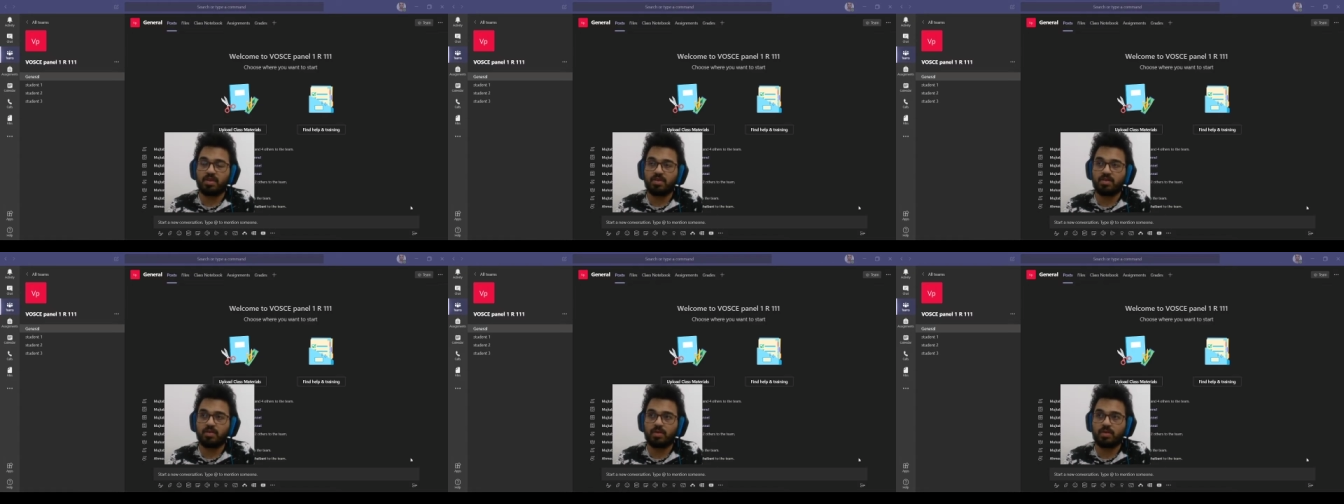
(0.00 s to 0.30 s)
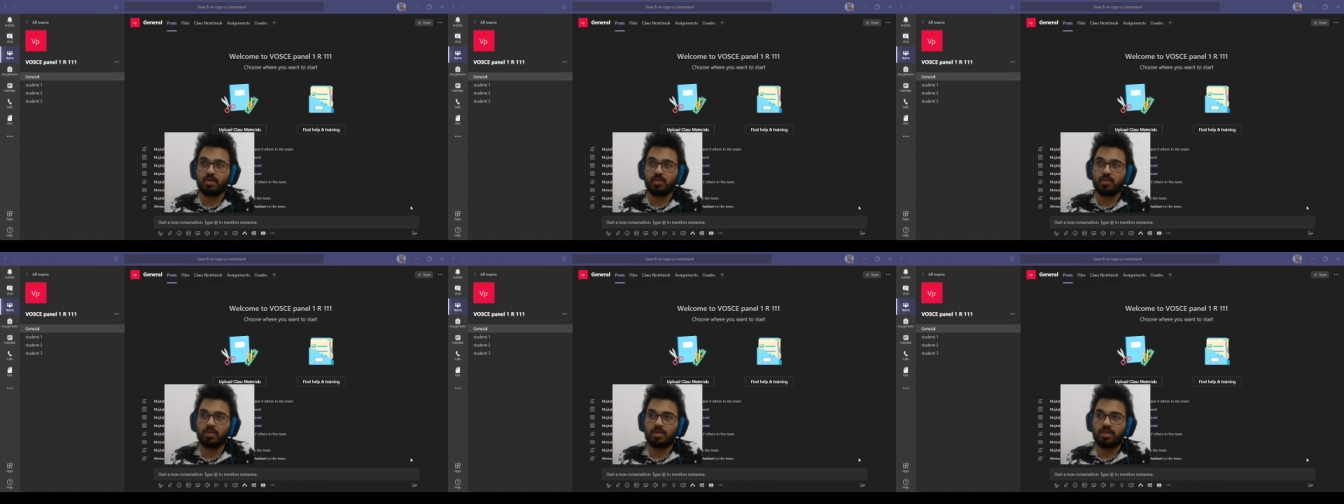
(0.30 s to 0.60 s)
so
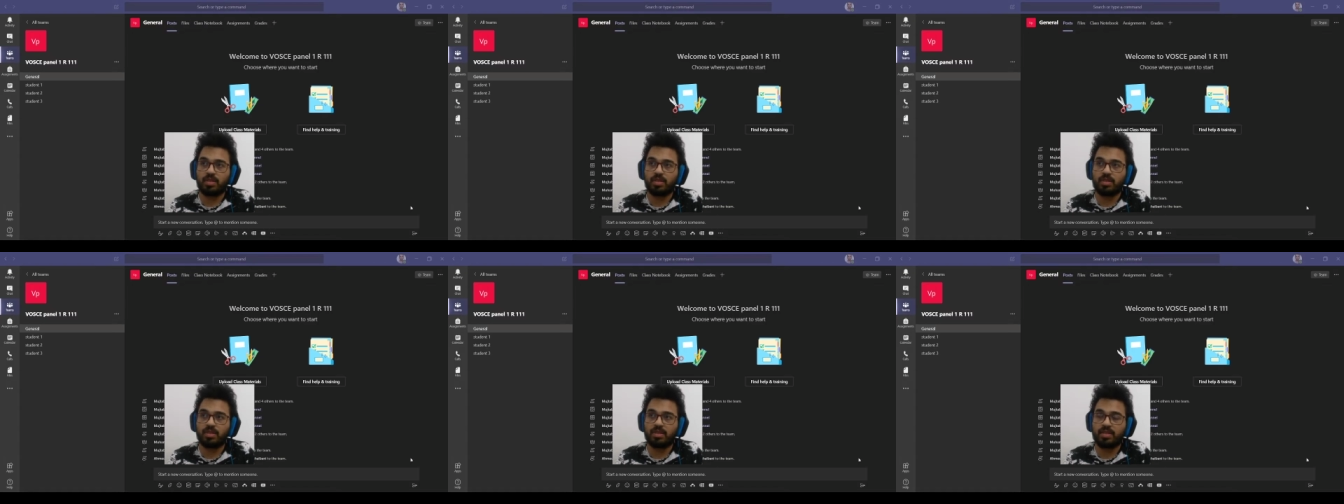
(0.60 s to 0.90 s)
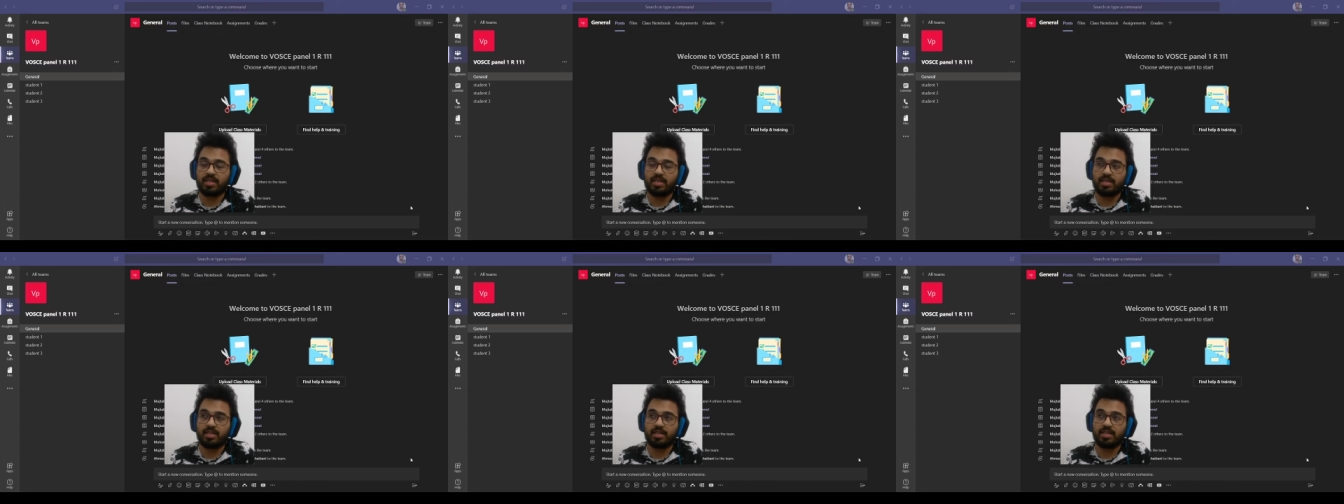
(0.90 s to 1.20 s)
what we
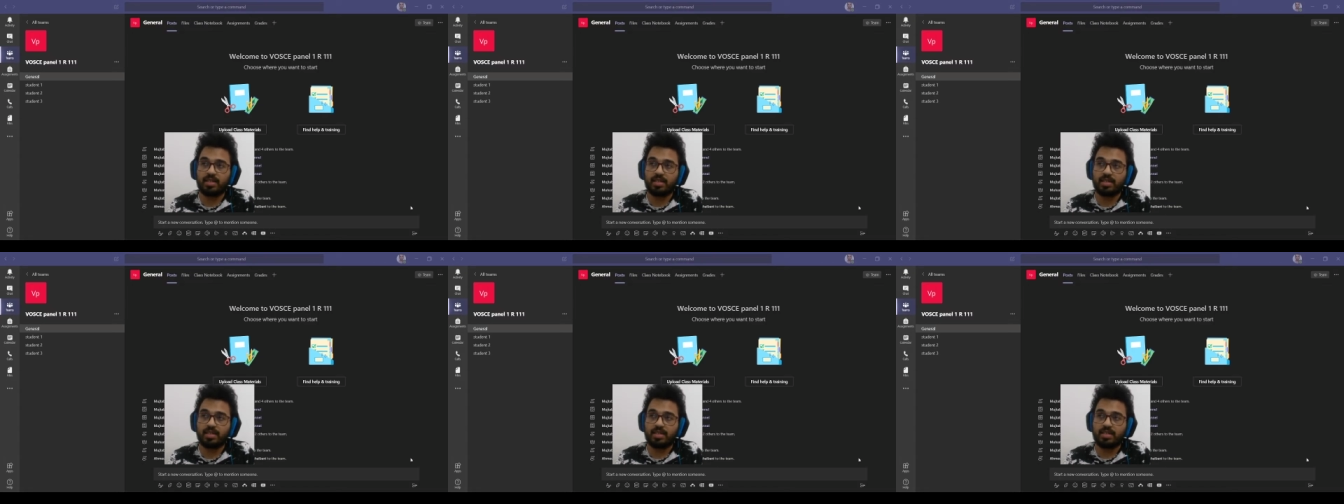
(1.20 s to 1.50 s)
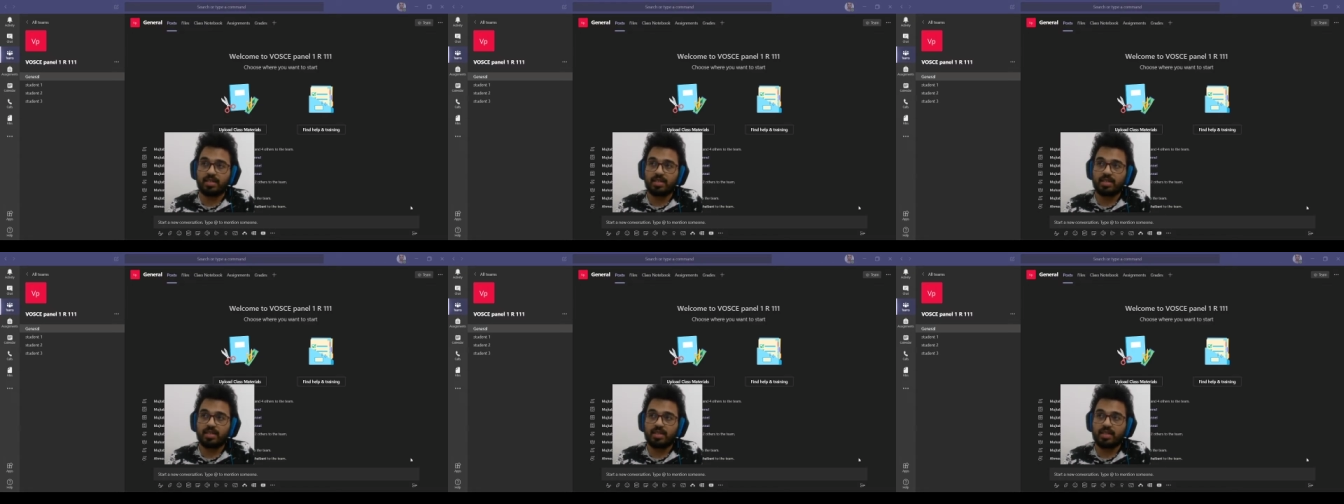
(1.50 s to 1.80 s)
did
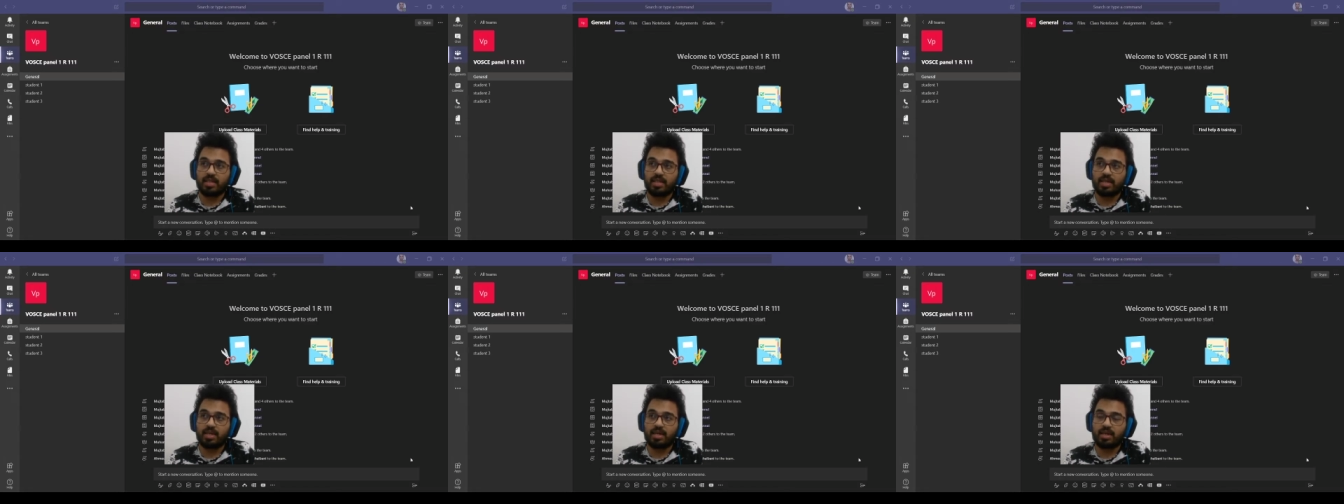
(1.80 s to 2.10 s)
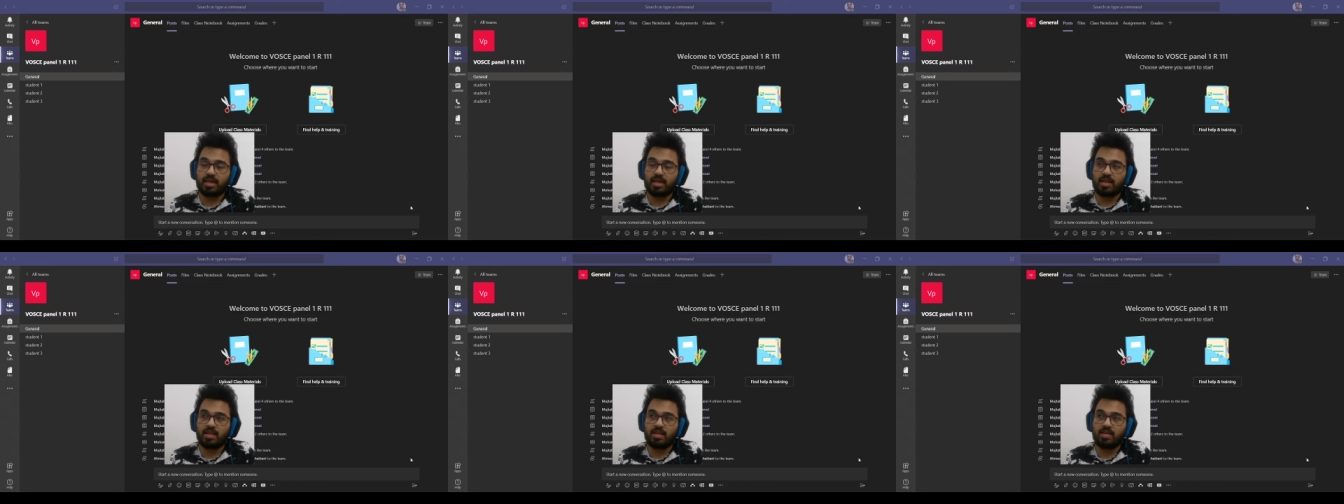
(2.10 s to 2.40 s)

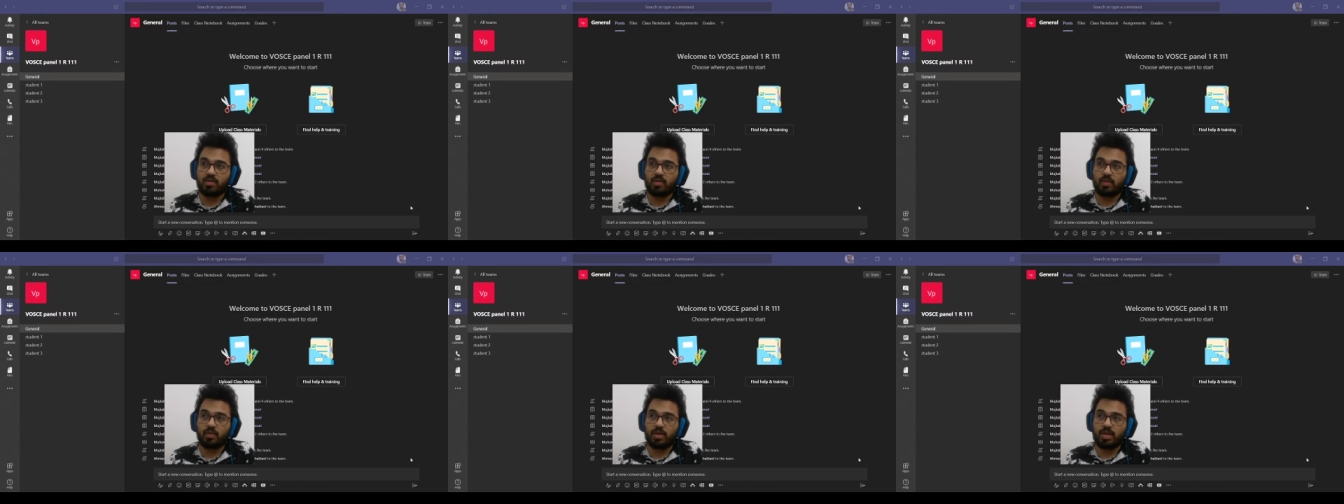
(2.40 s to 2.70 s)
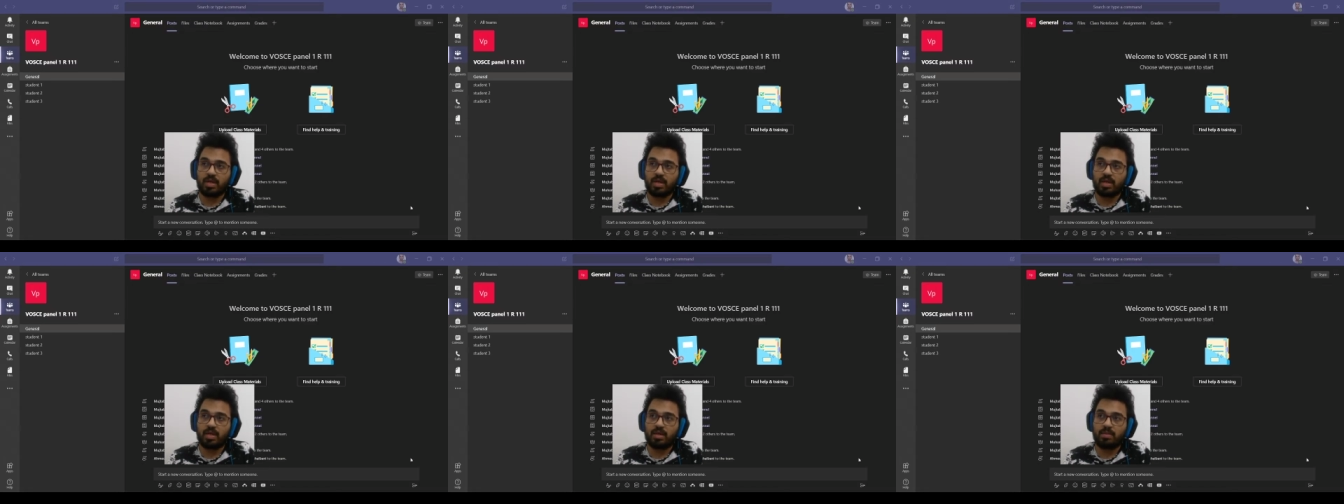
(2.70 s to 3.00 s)
is
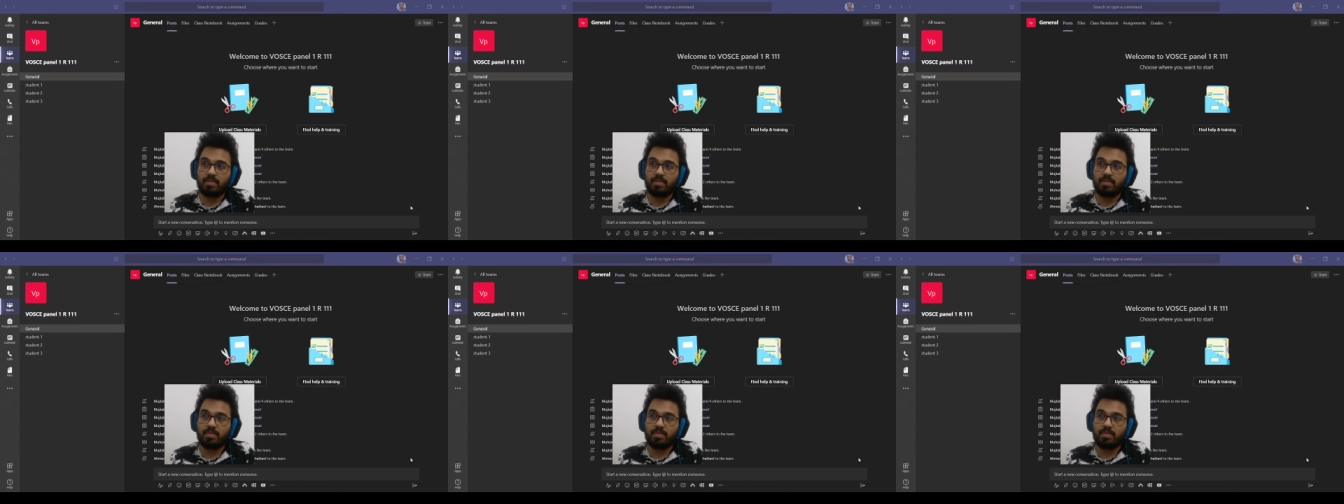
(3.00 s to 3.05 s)
we